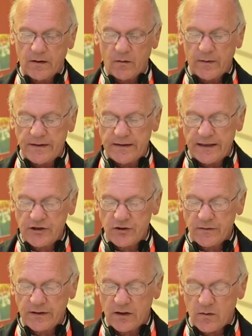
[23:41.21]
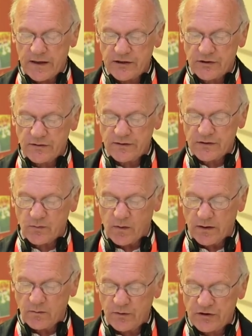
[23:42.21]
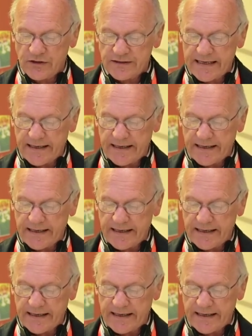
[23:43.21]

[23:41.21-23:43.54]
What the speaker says: when the issue in question is one which has